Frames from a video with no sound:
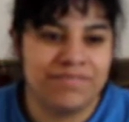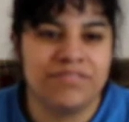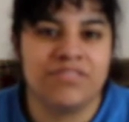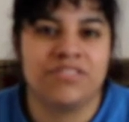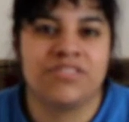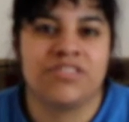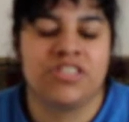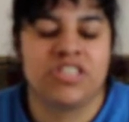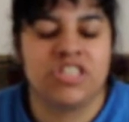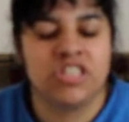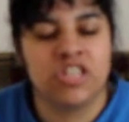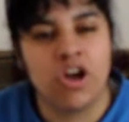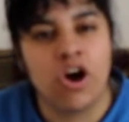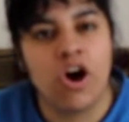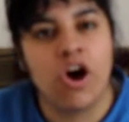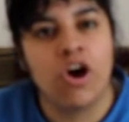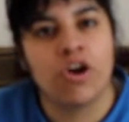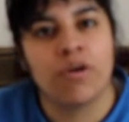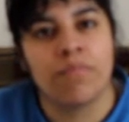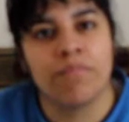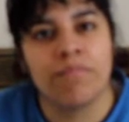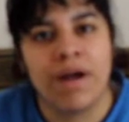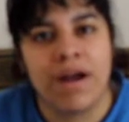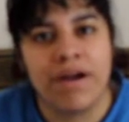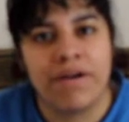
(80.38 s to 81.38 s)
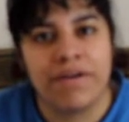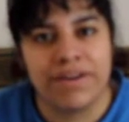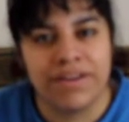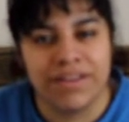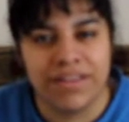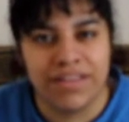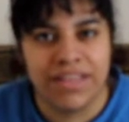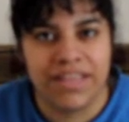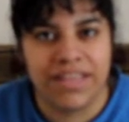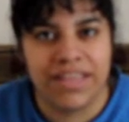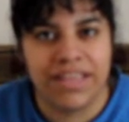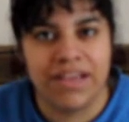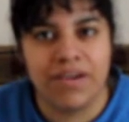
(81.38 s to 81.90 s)
Snog Marrying
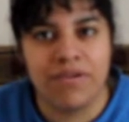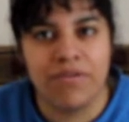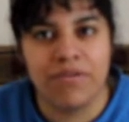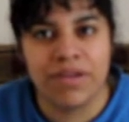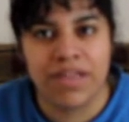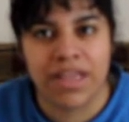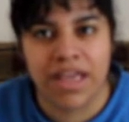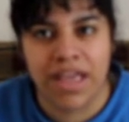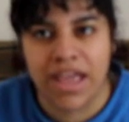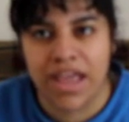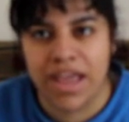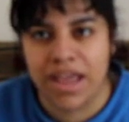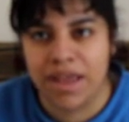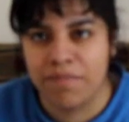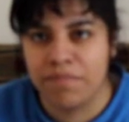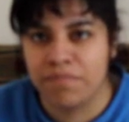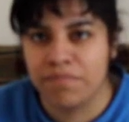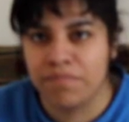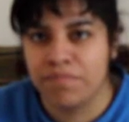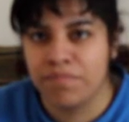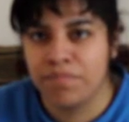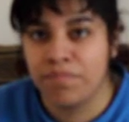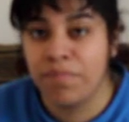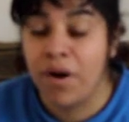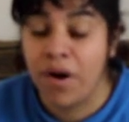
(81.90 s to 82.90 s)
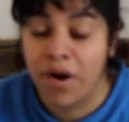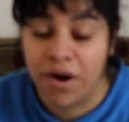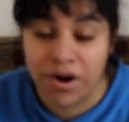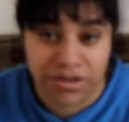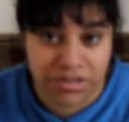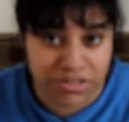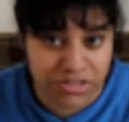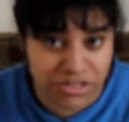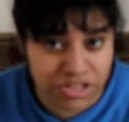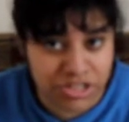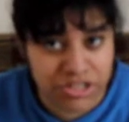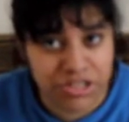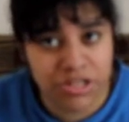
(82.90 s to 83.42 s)
Kill Game
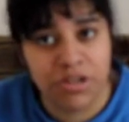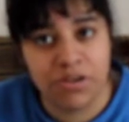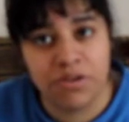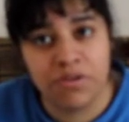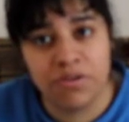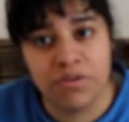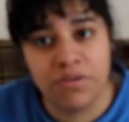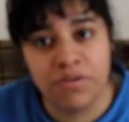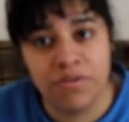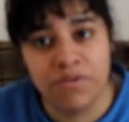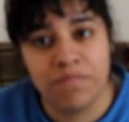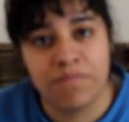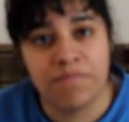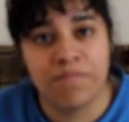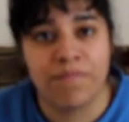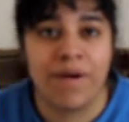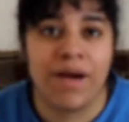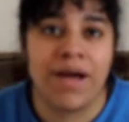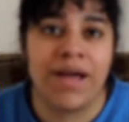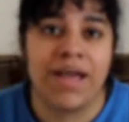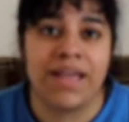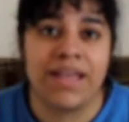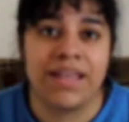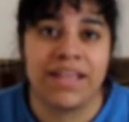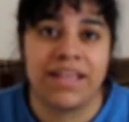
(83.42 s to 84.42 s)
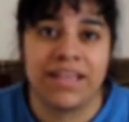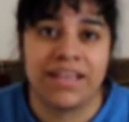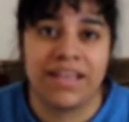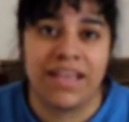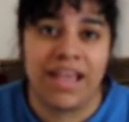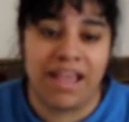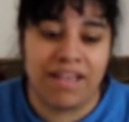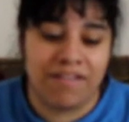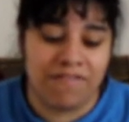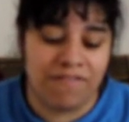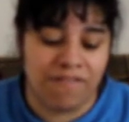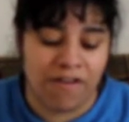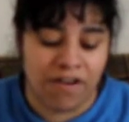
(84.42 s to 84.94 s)
Part 2 by
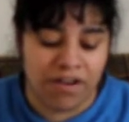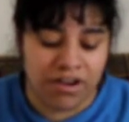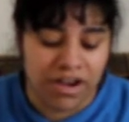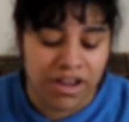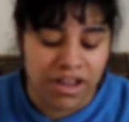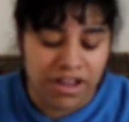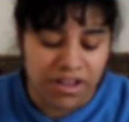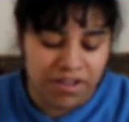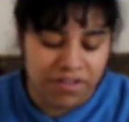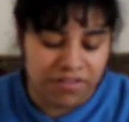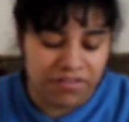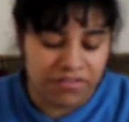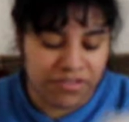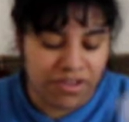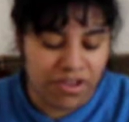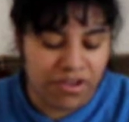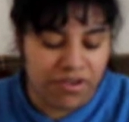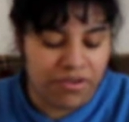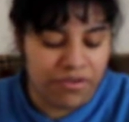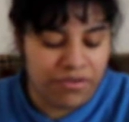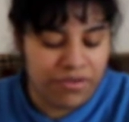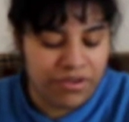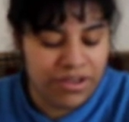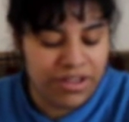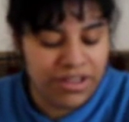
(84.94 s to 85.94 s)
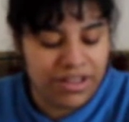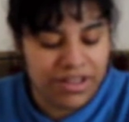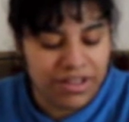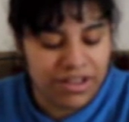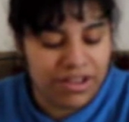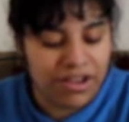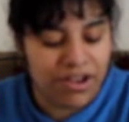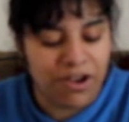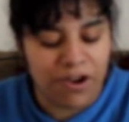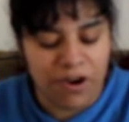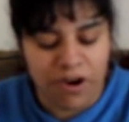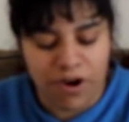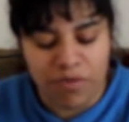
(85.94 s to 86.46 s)
K-Fun. So
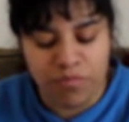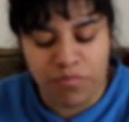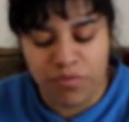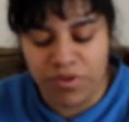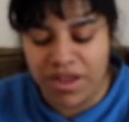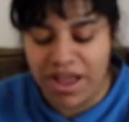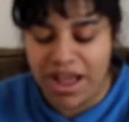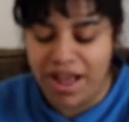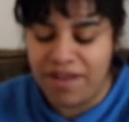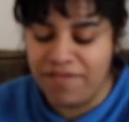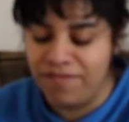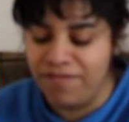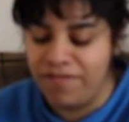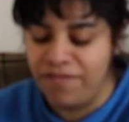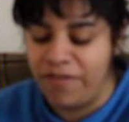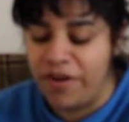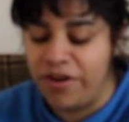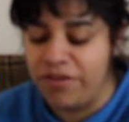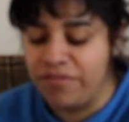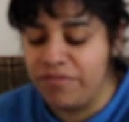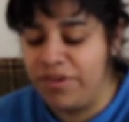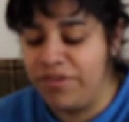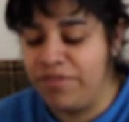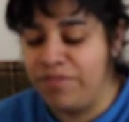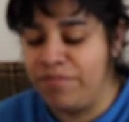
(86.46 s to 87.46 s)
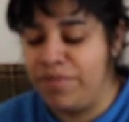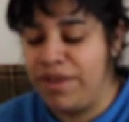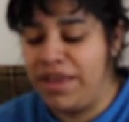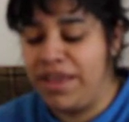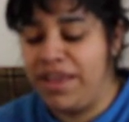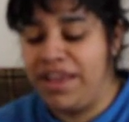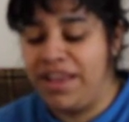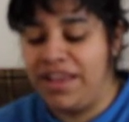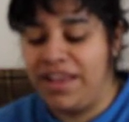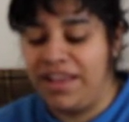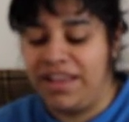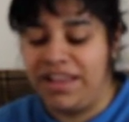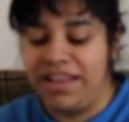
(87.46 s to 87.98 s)
I hope you had fun with
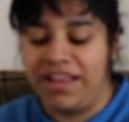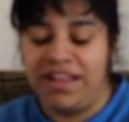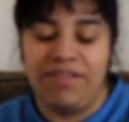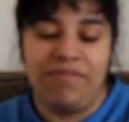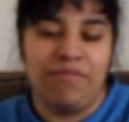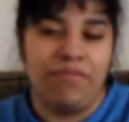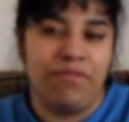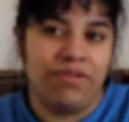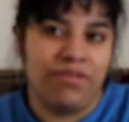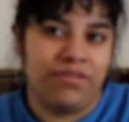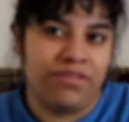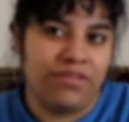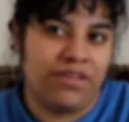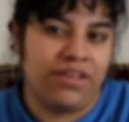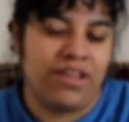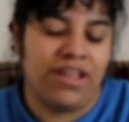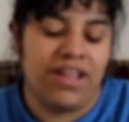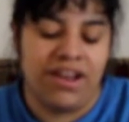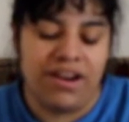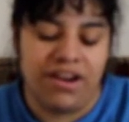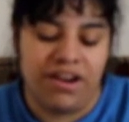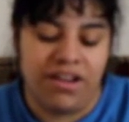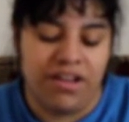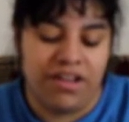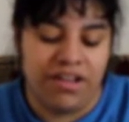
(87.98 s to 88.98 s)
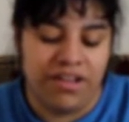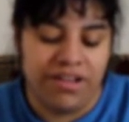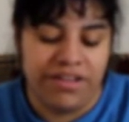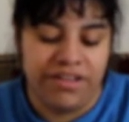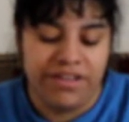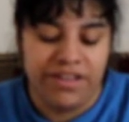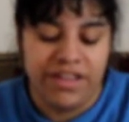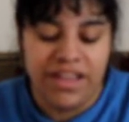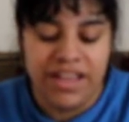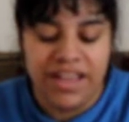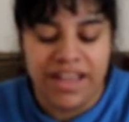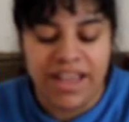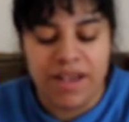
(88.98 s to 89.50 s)
me. It wasn't
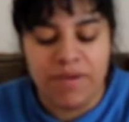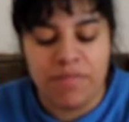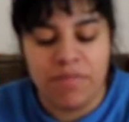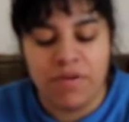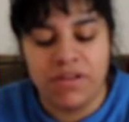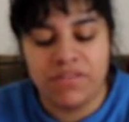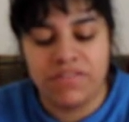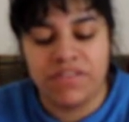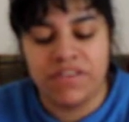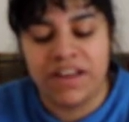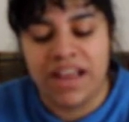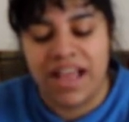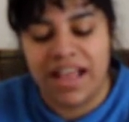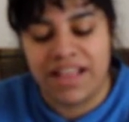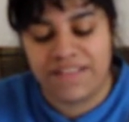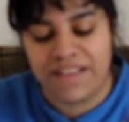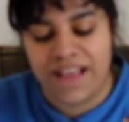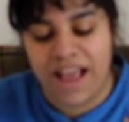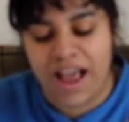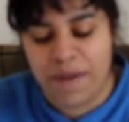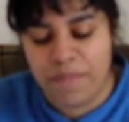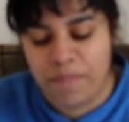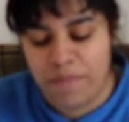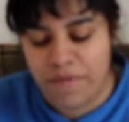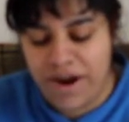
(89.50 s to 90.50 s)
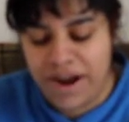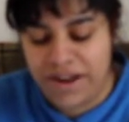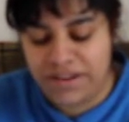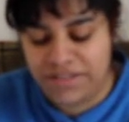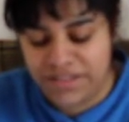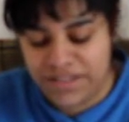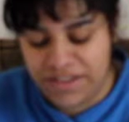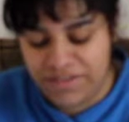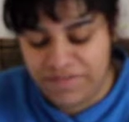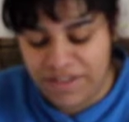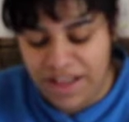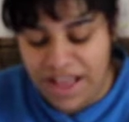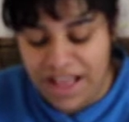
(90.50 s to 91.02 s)
as
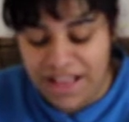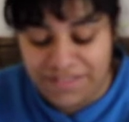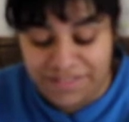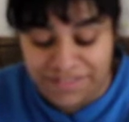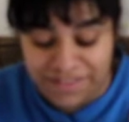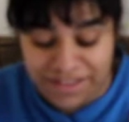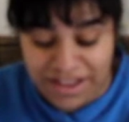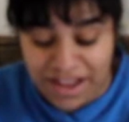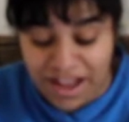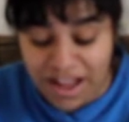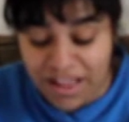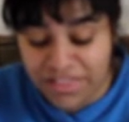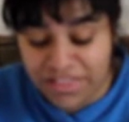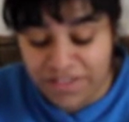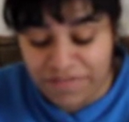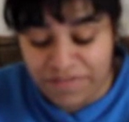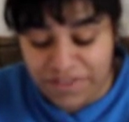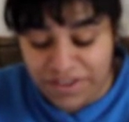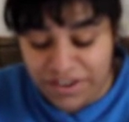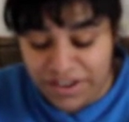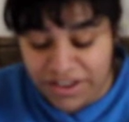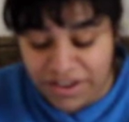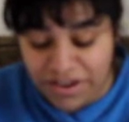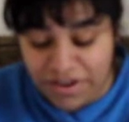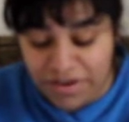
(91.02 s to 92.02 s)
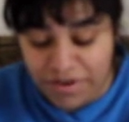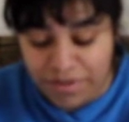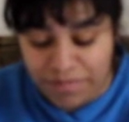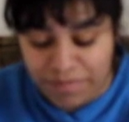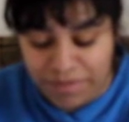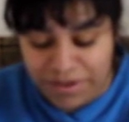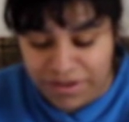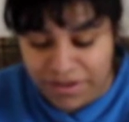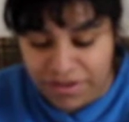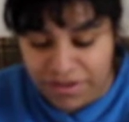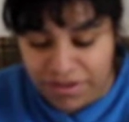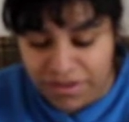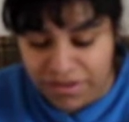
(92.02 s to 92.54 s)
hyperactive as the other video
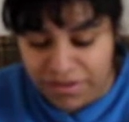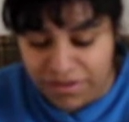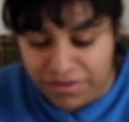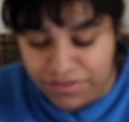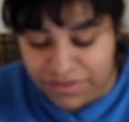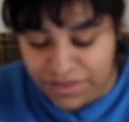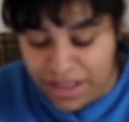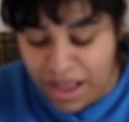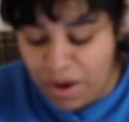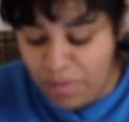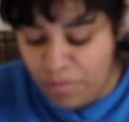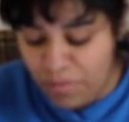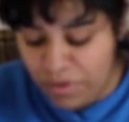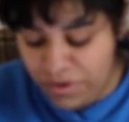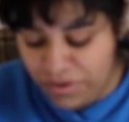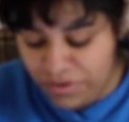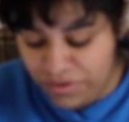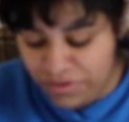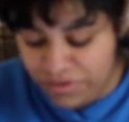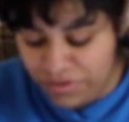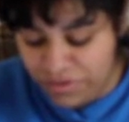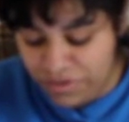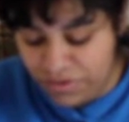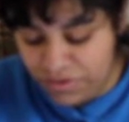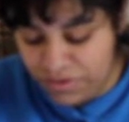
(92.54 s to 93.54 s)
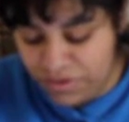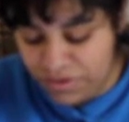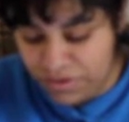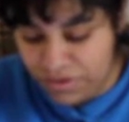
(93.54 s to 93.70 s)
because that was